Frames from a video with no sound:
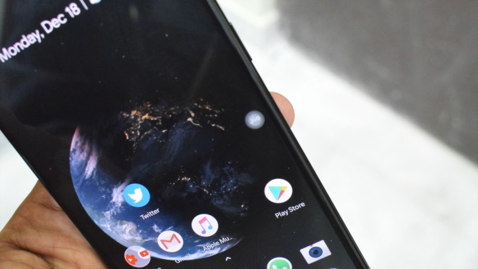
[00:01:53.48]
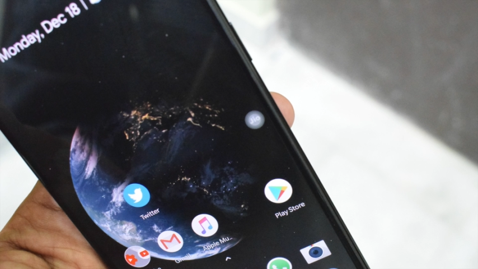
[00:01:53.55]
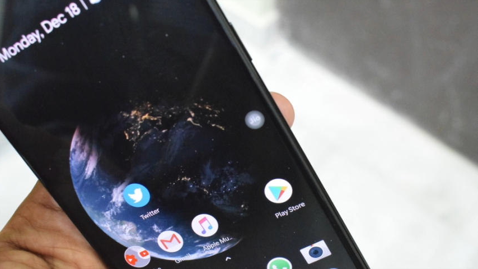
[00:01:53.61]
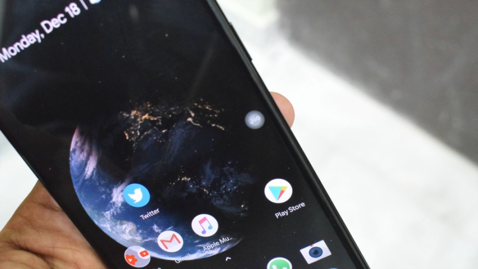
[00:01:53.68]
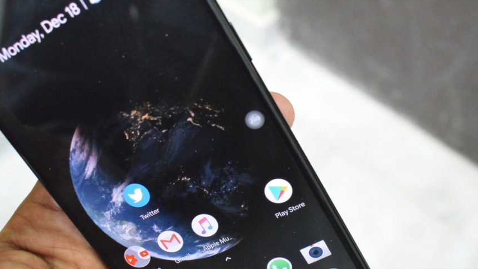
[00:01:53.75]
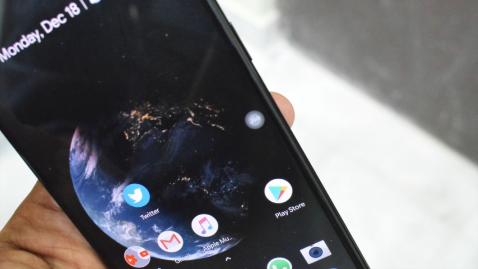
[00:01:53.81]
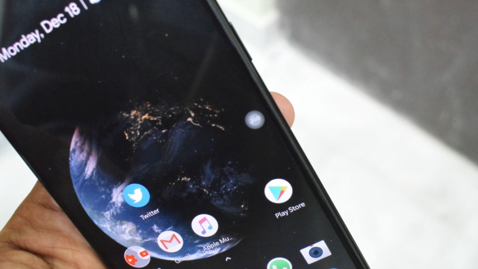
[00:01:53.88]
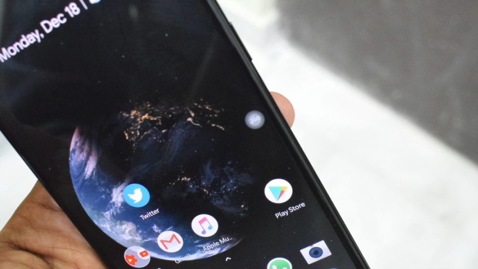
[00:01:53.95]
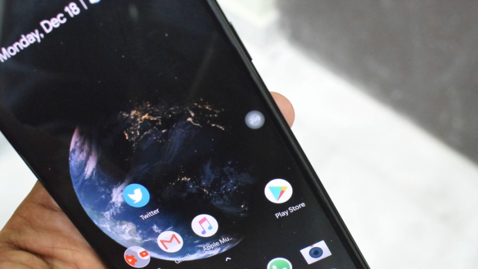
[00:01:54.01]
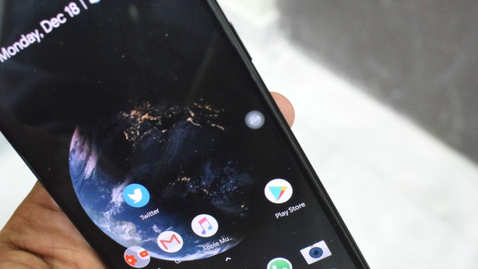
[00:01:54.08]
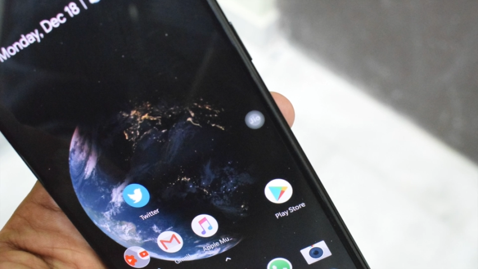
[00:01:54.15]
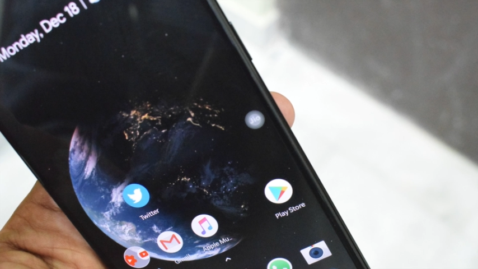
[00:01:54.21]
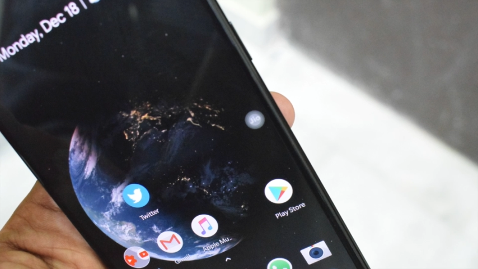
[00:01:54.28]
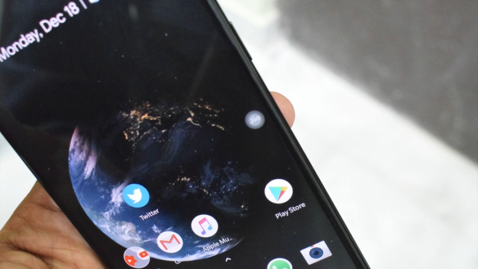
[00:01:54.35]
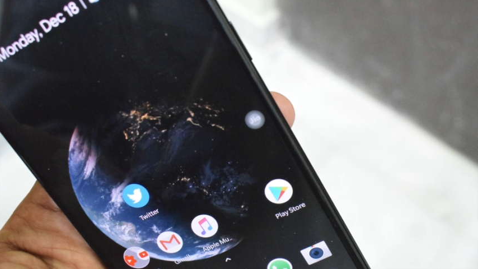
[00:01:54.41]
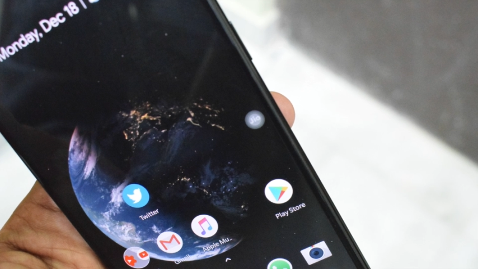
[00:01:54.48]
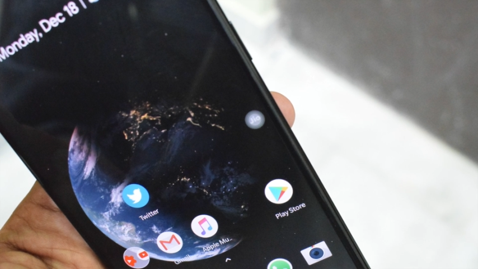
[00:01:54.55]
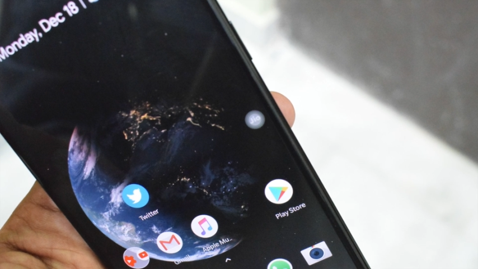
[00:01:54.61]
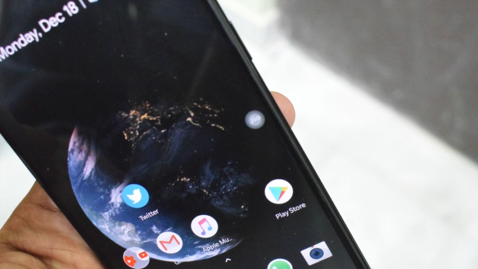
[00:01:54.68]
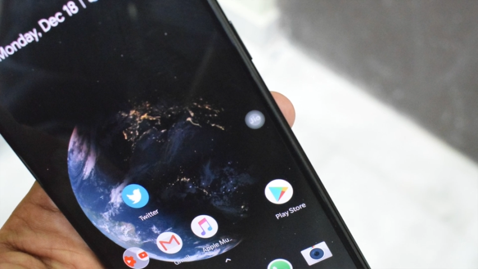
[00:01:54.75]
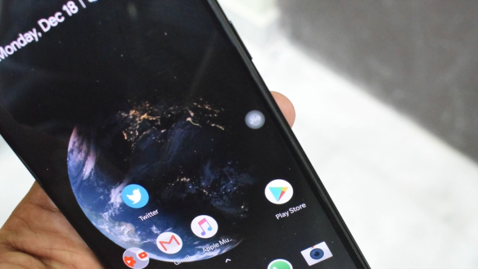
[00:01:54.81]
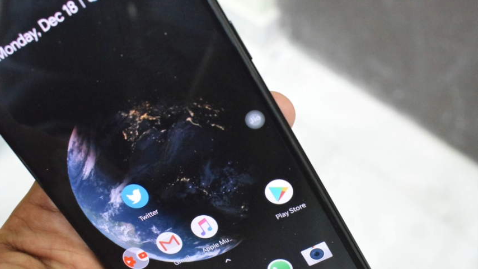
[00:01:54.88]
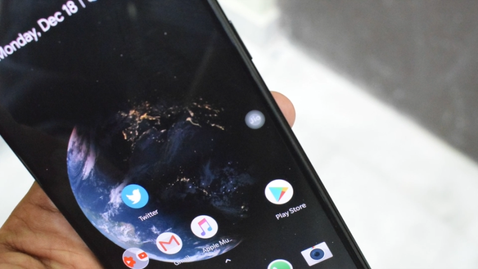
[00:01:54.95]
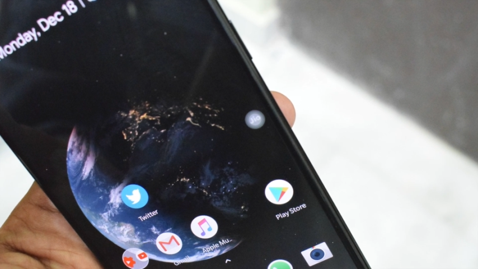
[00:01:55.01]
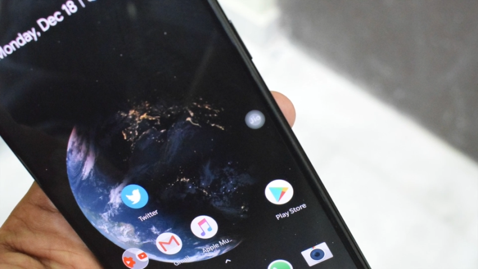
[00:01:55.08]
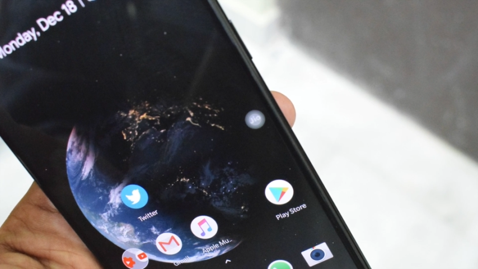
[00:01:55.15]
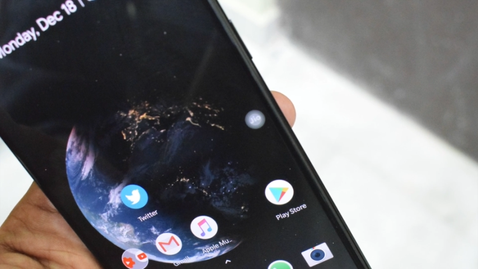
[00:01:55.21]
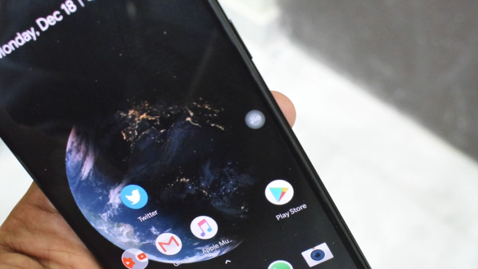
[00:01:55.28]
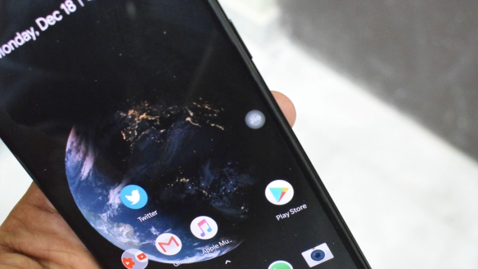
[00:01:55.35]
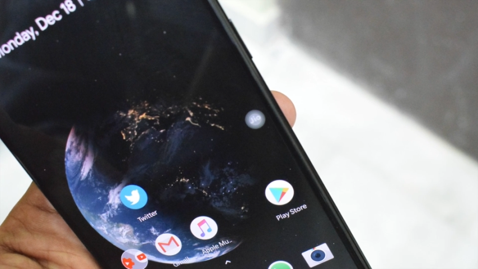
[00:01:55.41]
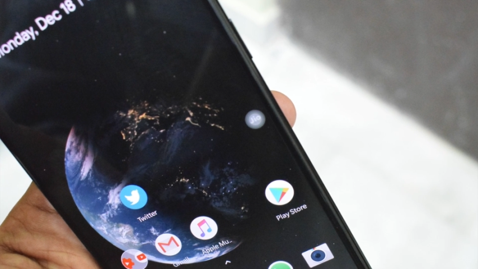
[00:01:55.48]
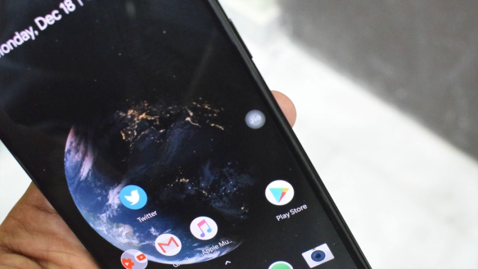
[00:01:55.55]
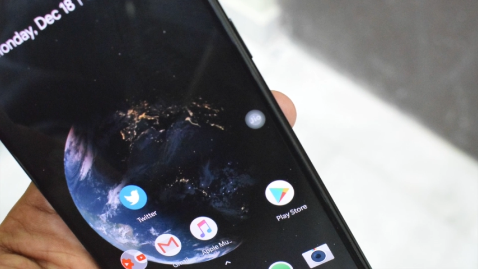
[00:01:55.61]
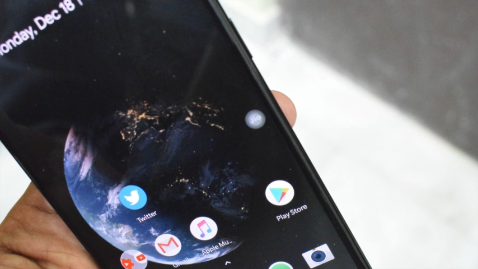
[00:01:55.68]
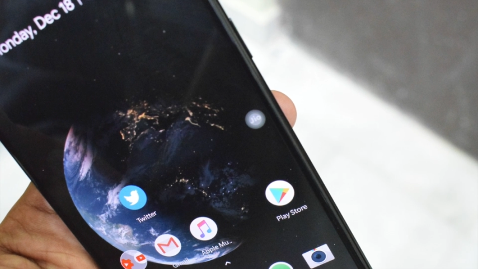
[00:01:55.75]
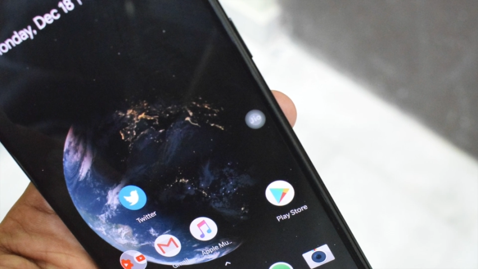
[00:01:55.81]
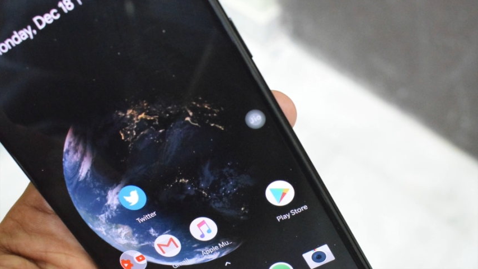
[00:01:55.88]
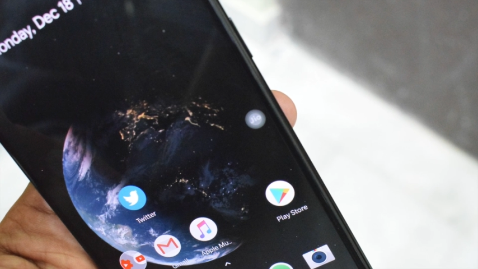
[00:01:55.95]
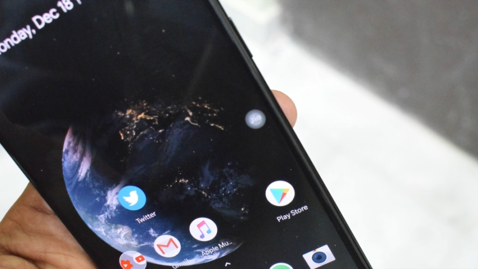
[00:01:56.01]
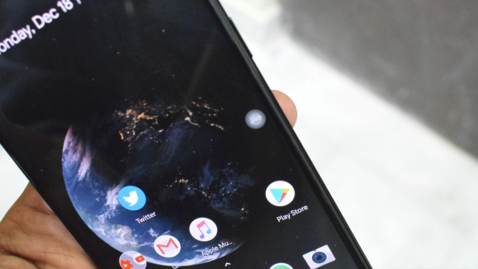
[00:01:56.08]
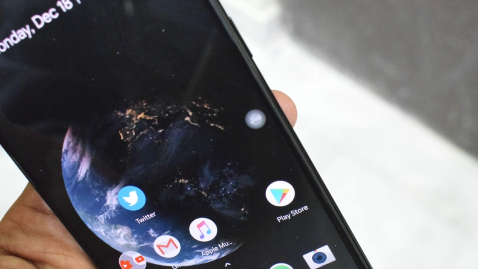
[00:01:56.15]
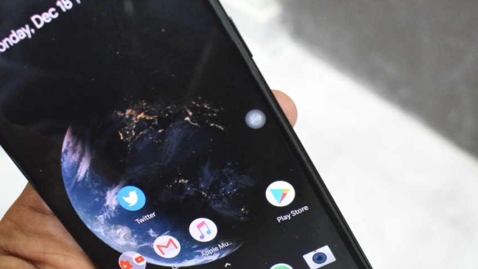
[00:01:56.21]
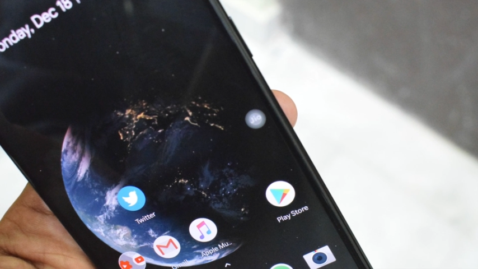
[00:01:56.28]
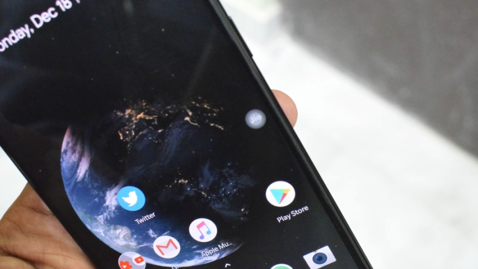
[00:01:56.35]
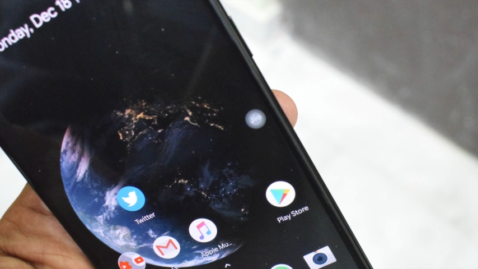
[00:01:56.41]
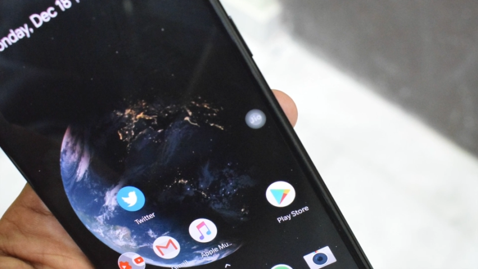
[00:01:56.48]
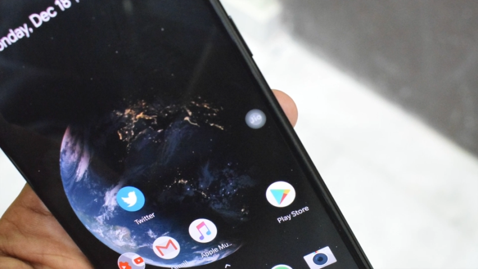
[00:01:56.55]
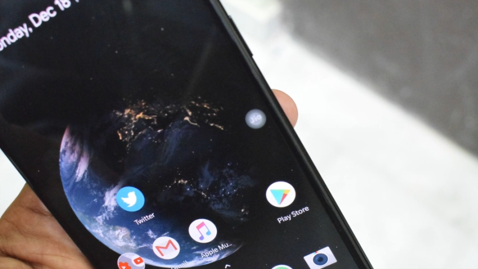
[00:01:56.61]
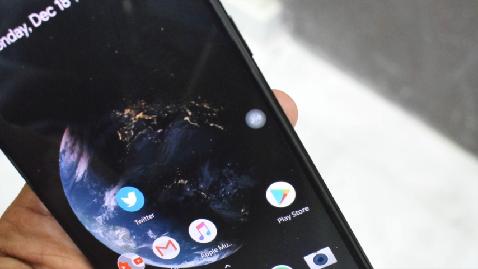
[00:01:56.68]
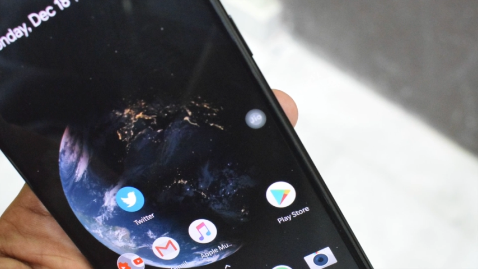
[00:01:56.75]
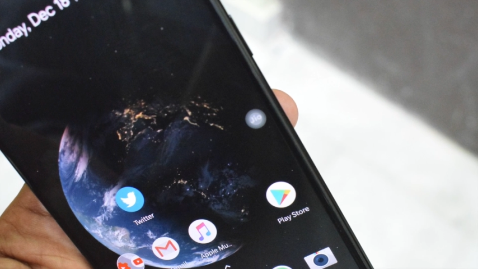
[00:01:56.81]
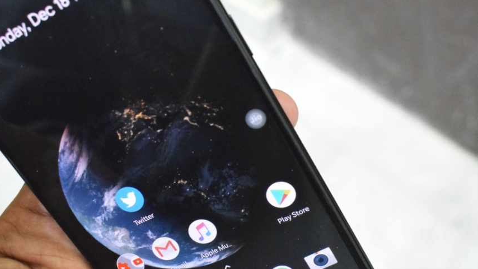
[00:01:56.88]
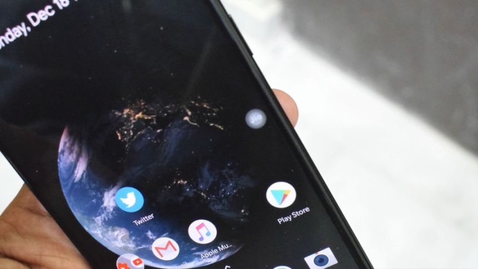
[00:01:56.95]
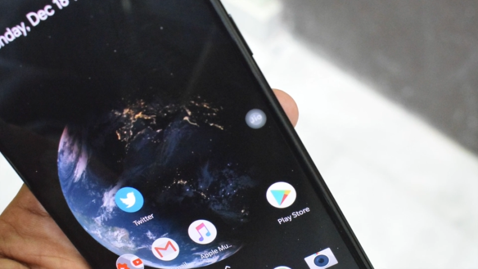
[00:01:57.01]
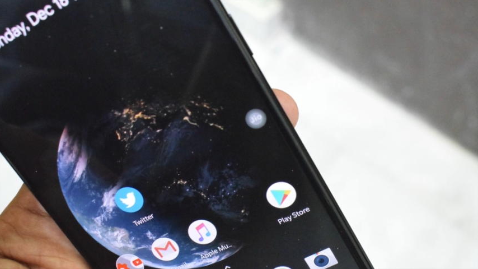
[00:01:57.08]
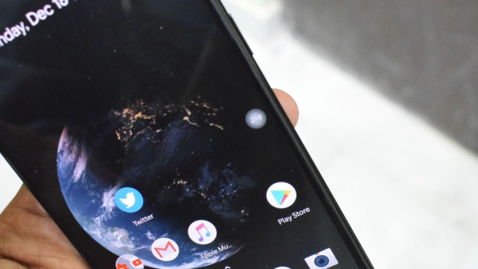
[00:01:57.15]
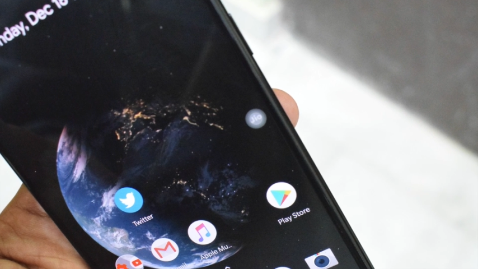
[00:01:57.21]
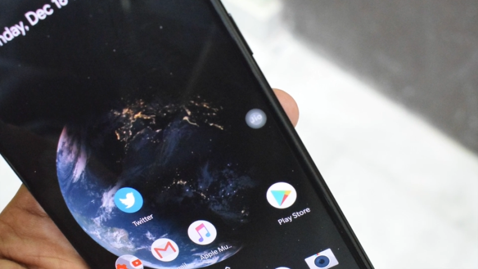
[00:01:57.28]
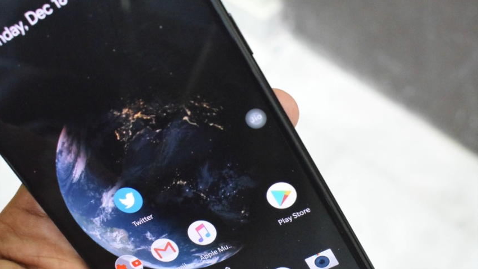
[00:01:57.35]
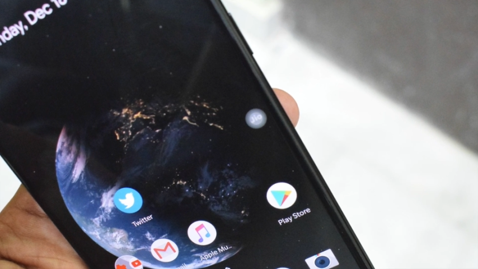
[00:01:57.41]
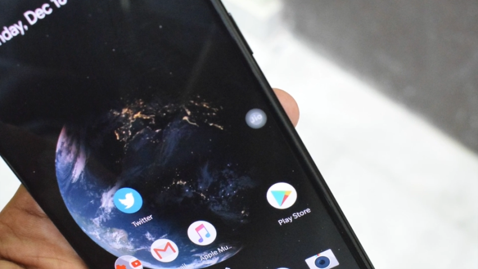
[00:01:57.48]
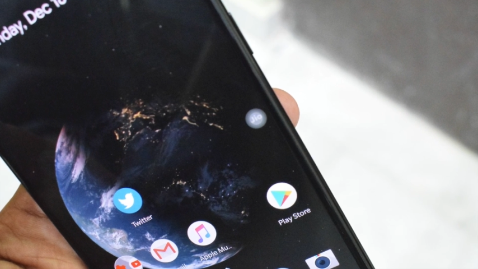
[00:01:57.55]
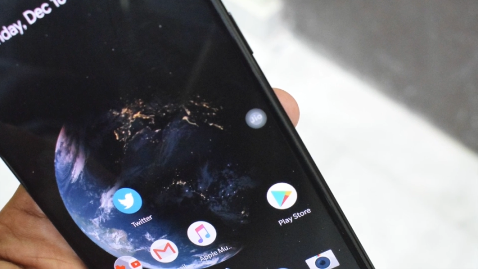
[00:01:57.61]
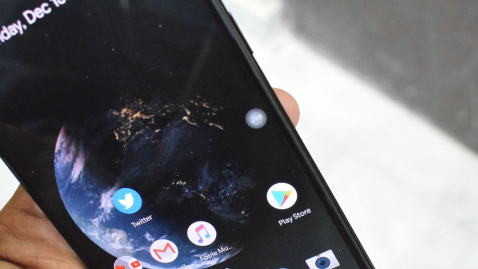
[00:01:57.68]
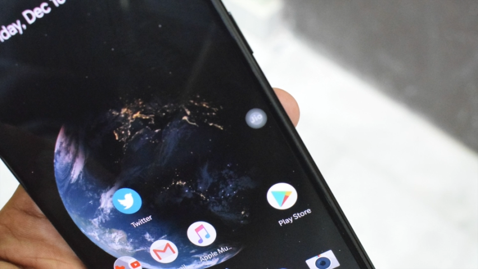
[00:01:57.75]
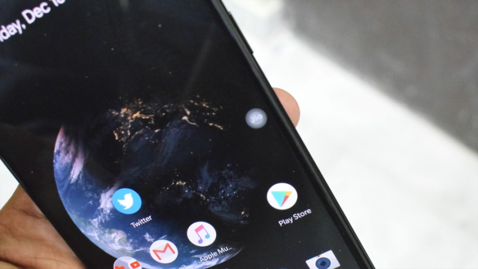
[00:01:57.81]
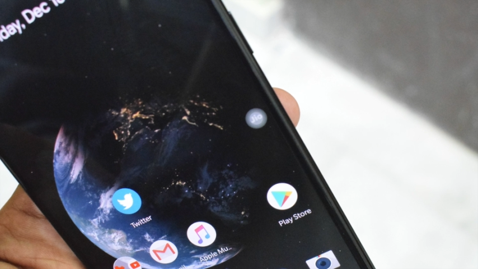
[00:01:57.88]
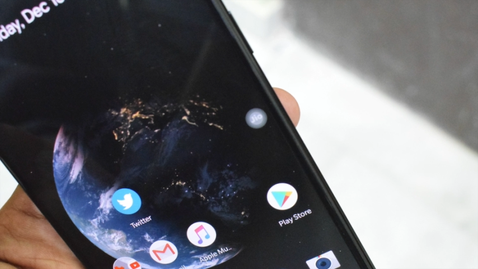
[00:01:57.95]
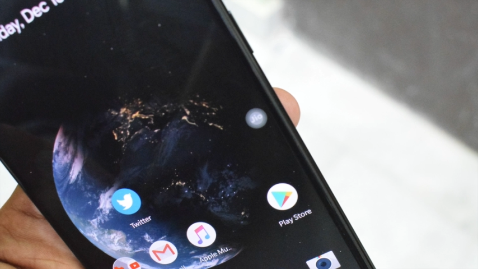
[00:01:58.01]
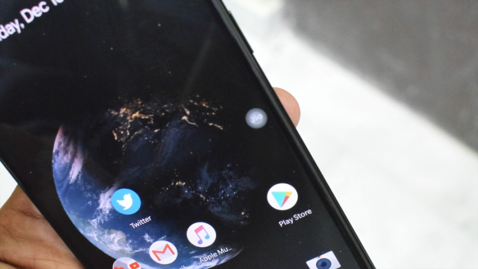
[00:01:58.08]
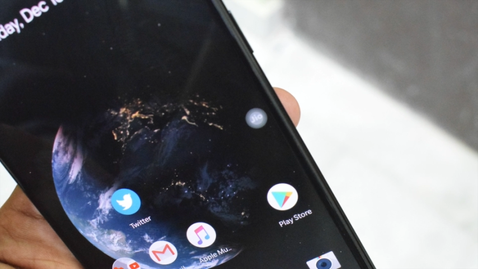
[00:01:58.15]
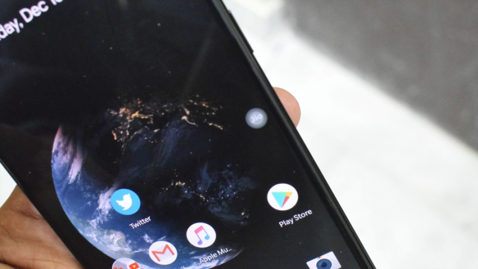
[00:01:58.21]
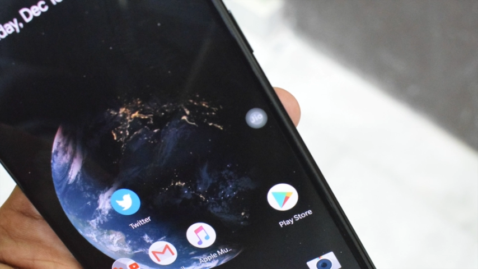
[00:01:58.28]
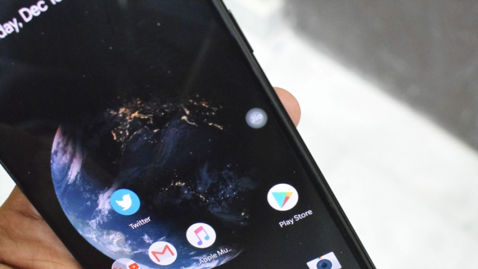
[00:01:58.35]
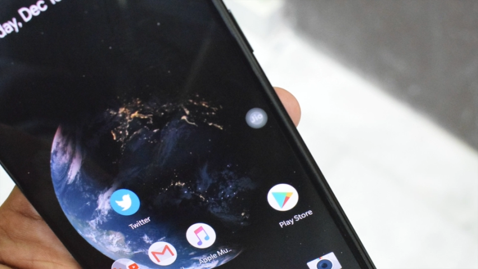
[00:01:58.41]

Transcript: (no speaker visible)